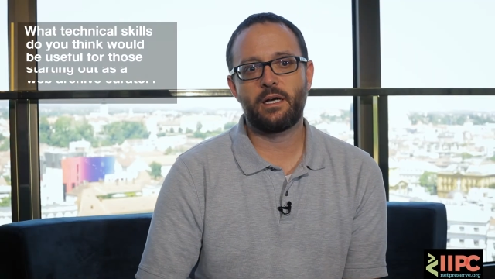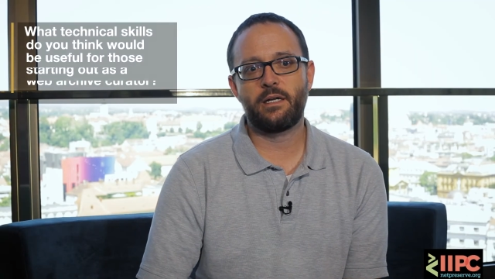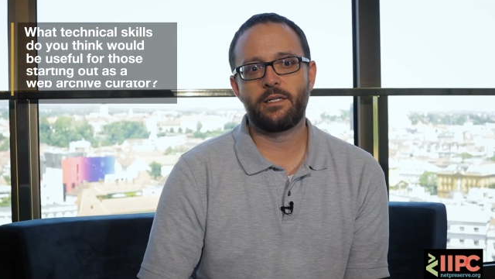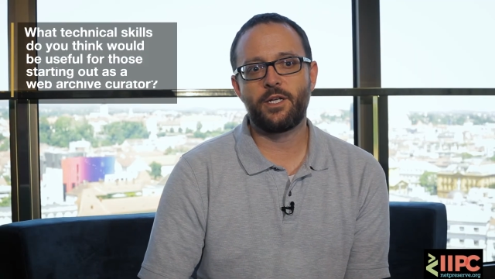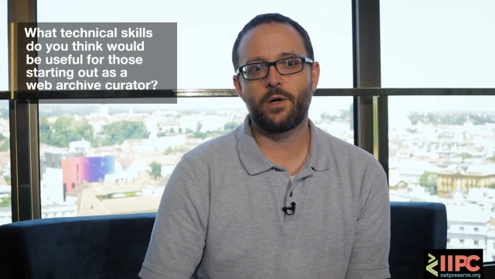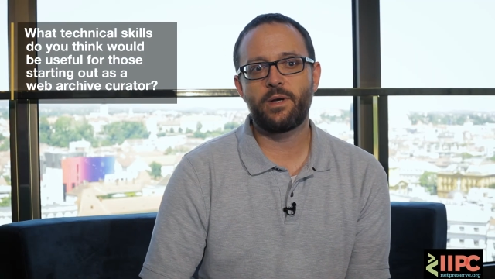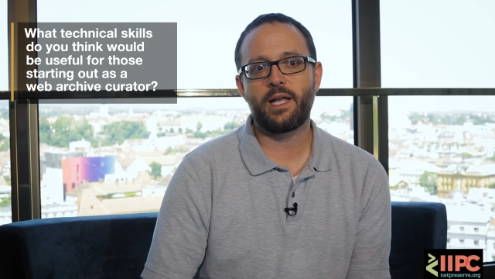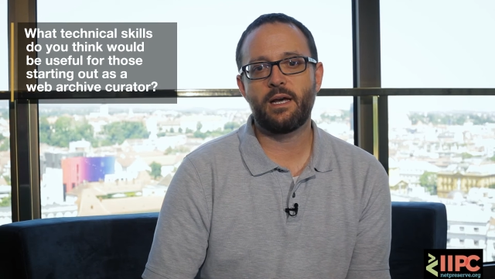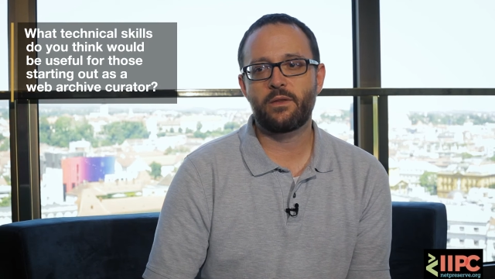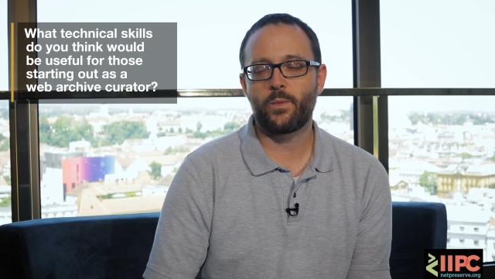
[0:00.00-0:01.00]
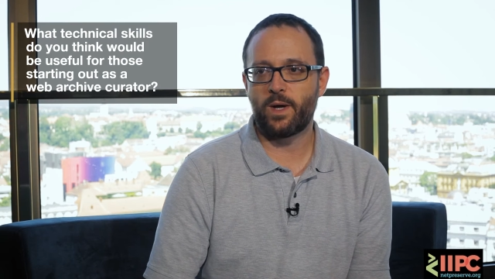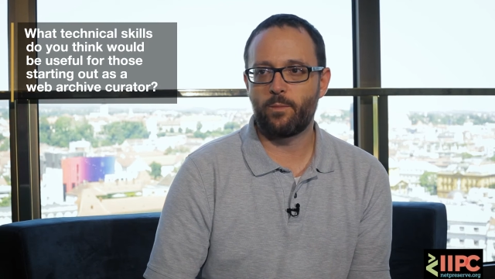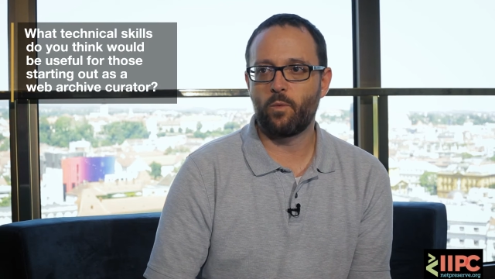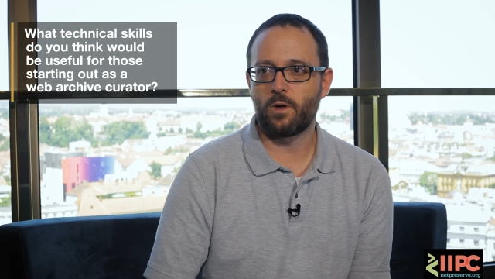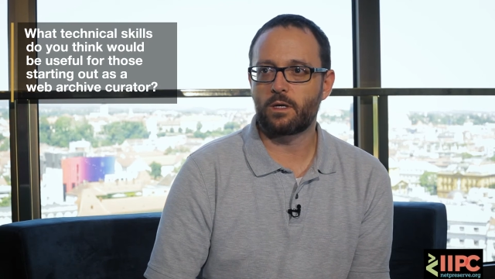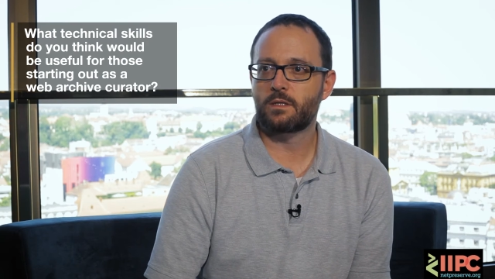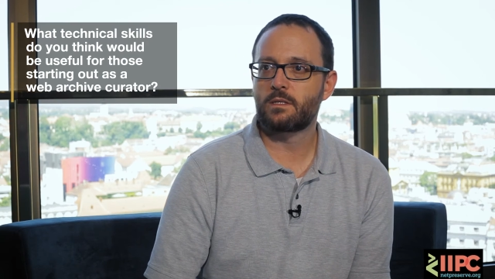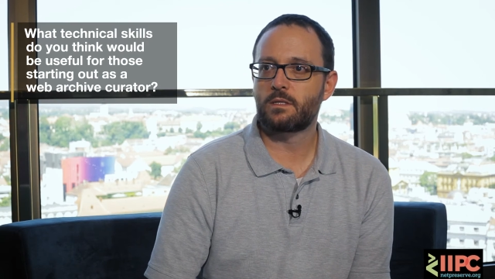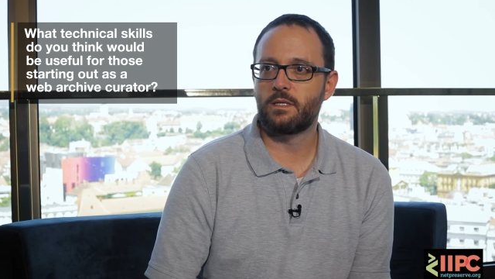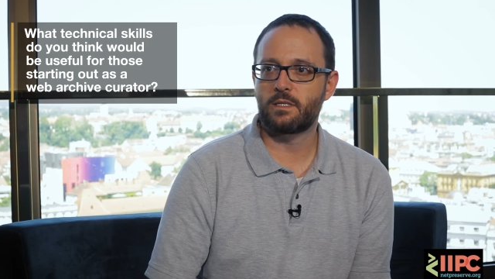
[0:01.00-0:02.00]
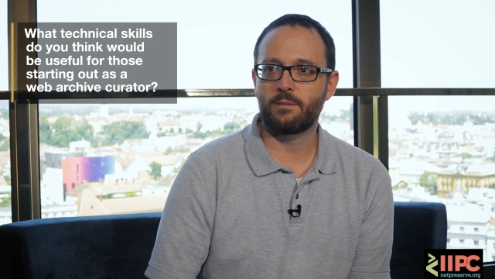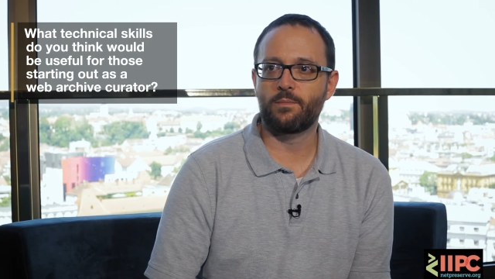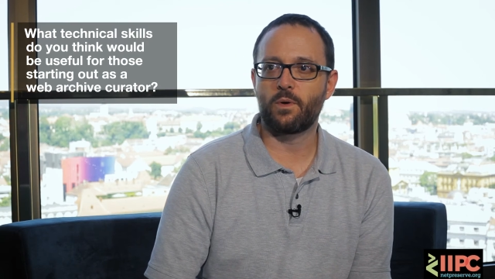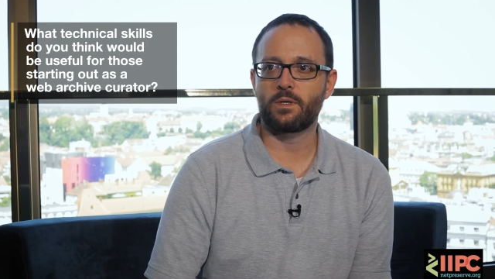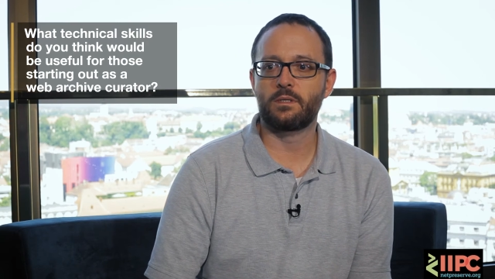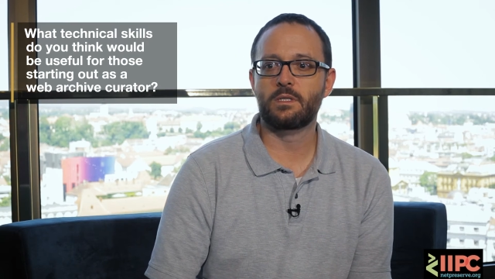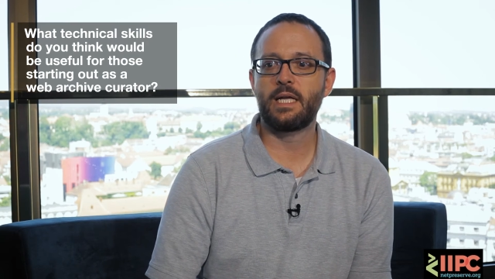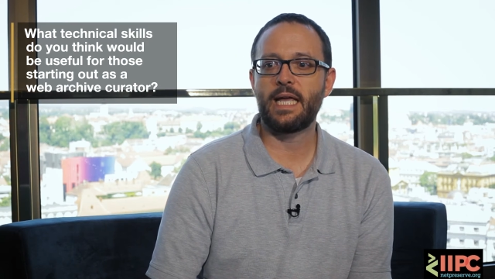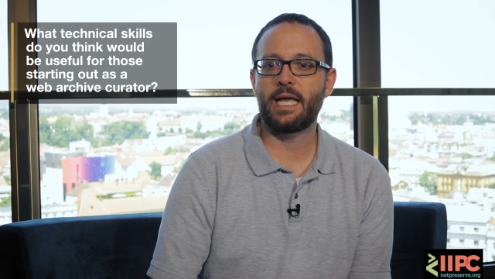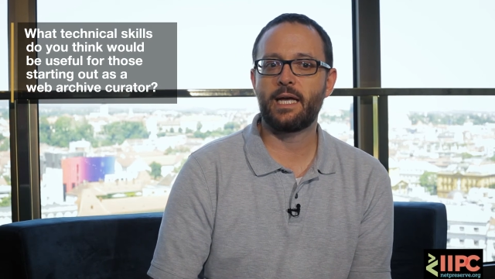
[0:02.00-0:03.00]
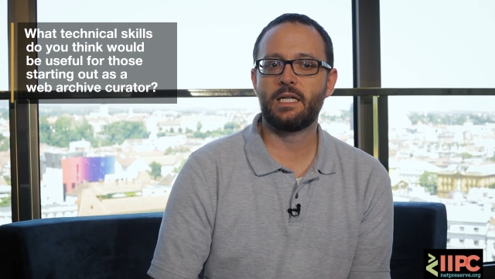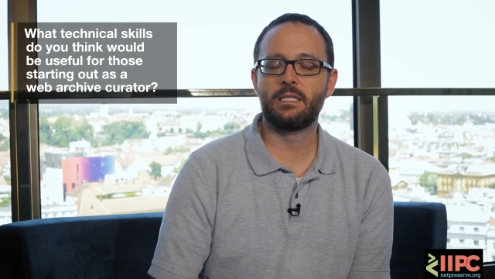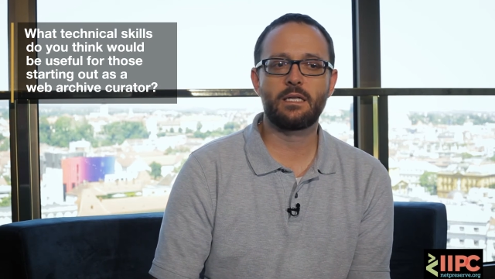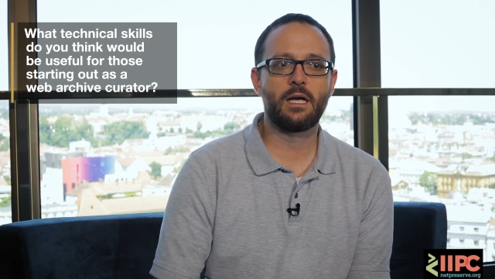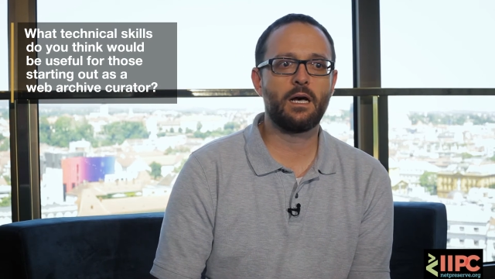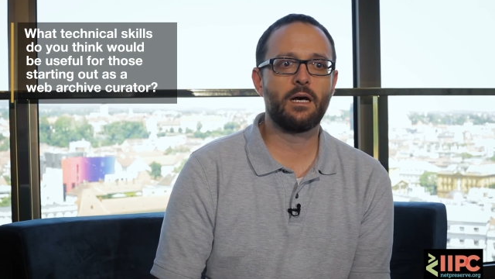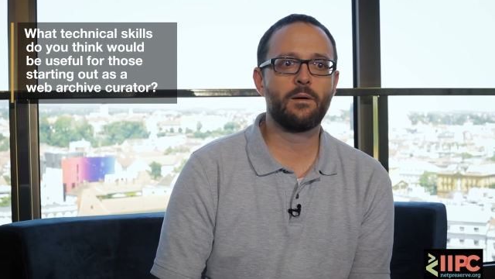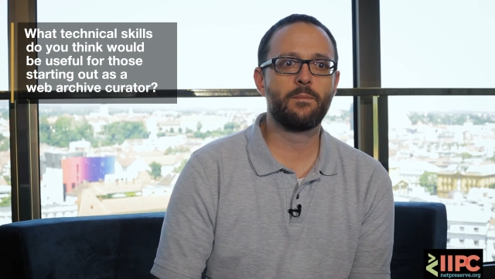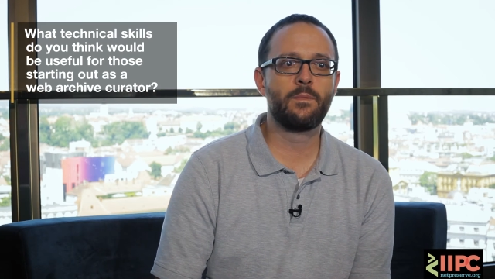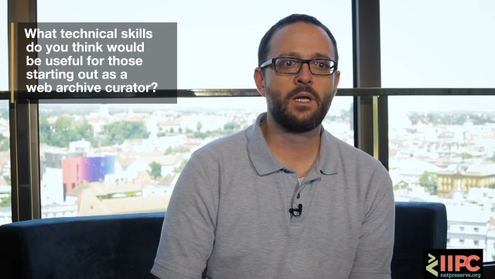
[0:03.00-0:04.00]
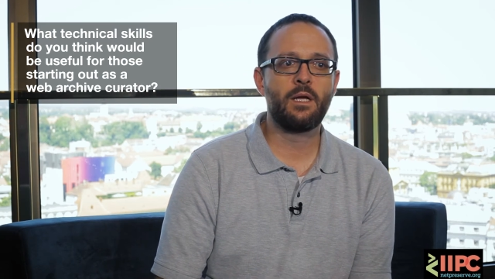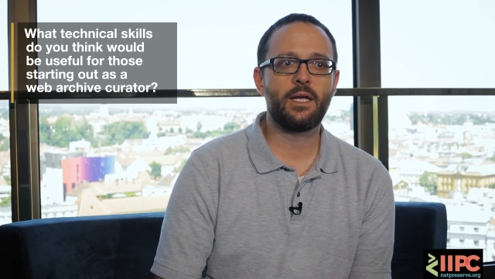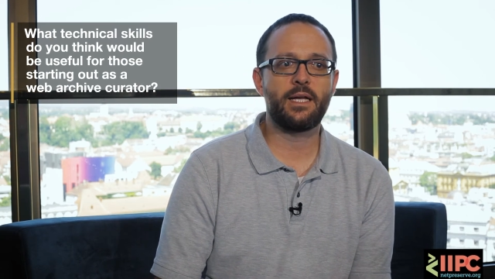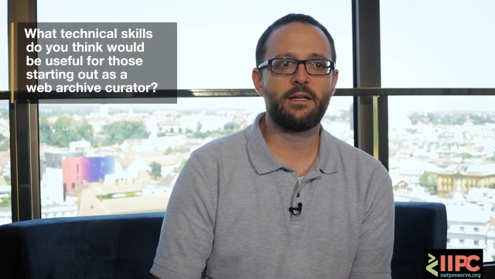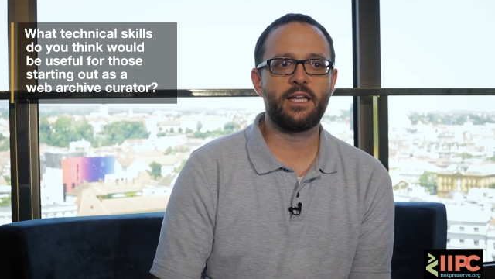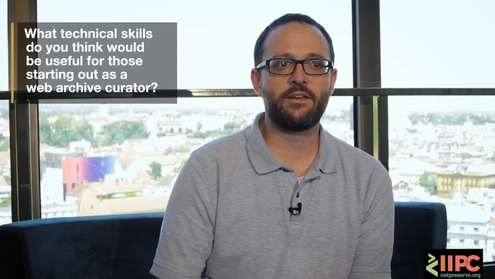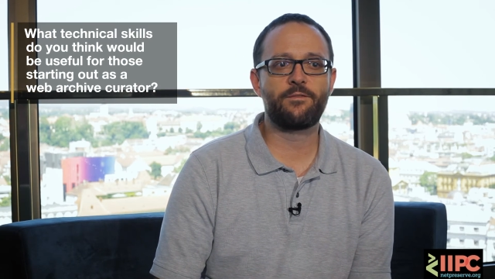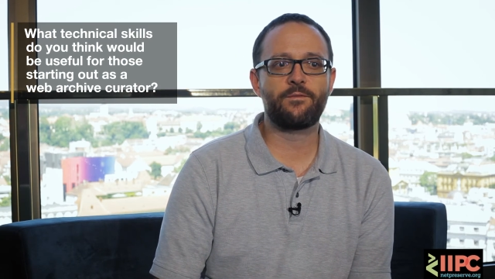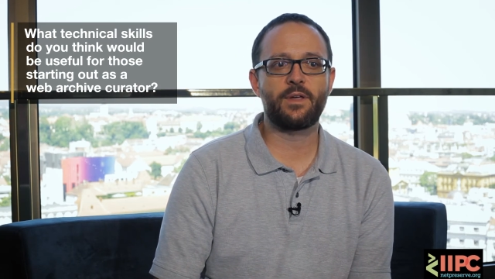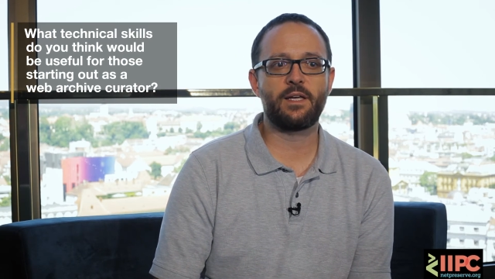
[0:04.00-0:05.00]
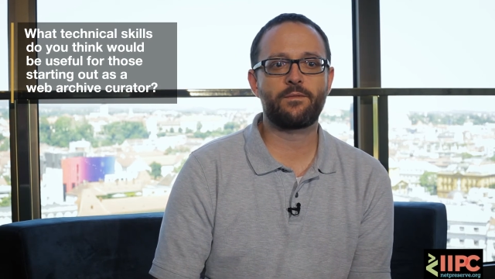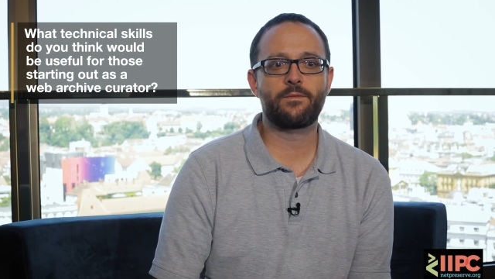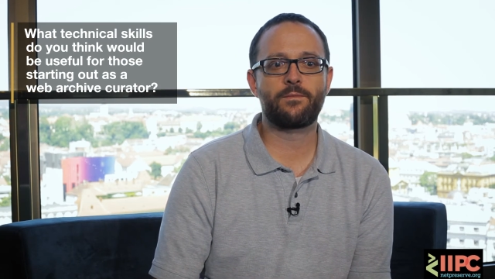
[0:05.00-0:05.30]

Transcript: knowing how the web works is important. And if